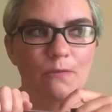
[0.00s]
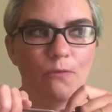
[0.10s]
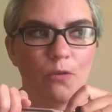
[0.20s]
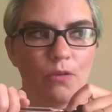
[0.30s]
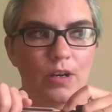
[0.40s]

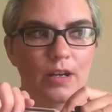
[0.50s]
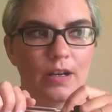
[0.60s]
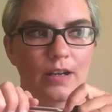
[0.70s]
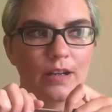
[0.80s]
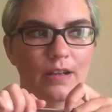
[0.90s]

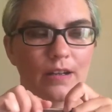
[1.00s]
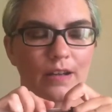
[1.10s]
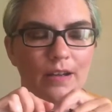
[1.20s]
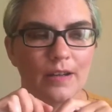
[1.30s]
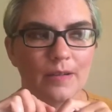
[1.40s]
for
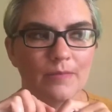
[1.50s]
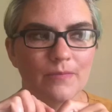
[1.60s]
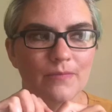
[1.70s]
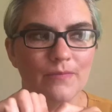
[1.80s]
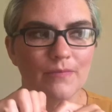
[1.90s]

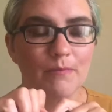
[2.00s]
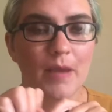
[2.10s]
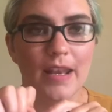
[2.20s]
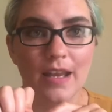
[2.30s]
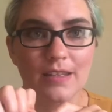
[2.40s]

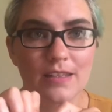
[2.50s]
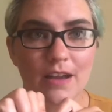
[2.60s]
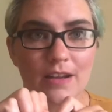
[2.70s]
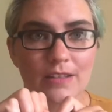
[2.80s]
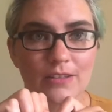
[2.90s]
my next
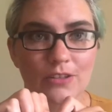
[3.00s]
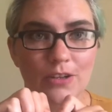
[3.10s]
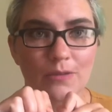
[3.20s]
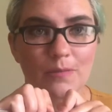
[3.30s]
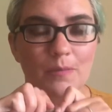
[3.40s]
socks
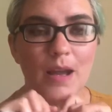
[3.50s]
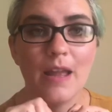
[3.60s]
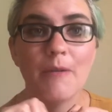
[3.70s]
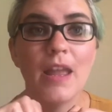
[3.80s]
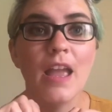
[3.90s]
too. But
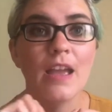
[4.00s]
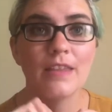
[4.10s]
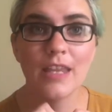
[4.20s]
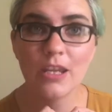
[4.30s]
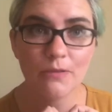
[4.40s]
anyway,
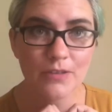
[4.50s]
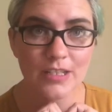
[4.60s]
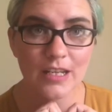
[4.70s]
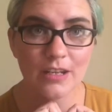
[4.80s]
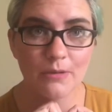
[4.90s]
thank you for
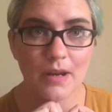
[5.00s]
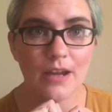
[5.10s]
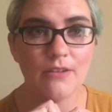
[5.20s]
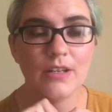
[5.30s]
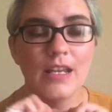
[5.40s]
sticking
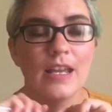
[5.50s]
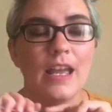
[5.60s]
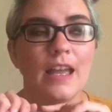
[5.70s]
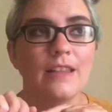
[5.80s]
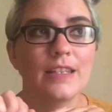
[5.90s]
around
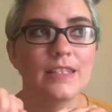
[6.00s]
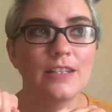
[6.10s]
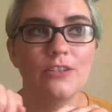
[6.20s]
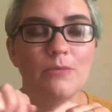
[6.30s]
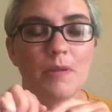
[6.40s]
and
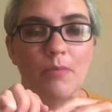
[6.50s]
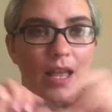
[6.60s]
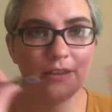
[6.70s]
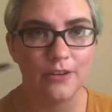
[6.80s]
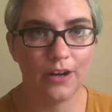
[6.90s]
listening to me
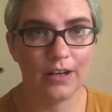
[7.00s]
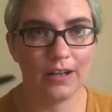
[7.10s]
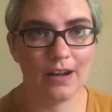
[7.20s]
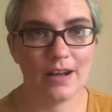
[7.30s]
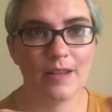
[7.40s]
blather on
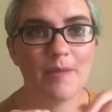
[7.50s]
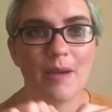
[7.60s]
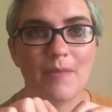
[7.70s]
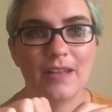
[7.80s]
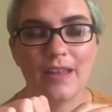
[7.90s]
and on
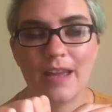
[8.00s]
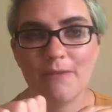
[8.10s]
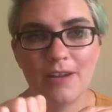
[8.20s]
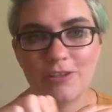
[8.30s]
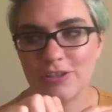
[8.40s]
about my
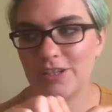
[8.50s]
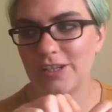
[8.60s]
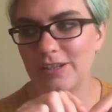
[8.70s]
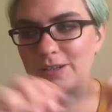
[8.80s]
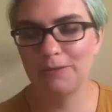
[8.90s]
life. I just
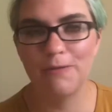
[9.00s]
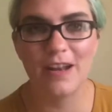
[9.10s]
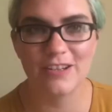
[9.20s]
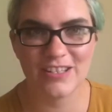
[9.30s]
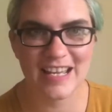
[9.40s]
needed to
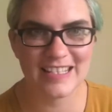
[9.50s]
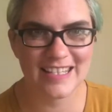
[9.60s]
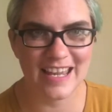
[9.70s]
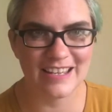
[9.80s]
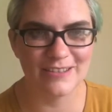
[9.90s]
finish that
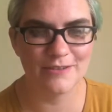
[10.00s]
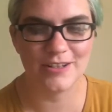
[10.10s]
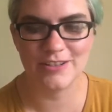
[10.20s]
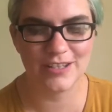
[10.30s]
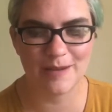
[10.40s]
skein, so
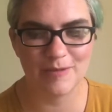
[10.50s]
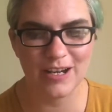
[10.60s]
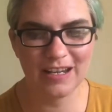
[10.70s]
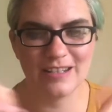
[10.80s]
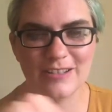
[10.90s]
I just kept
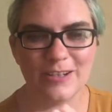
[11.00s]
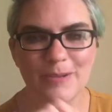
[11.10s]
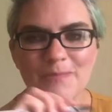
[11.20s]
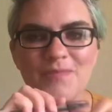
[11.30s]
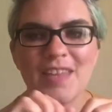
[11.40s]
talking to
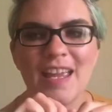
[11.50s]
you.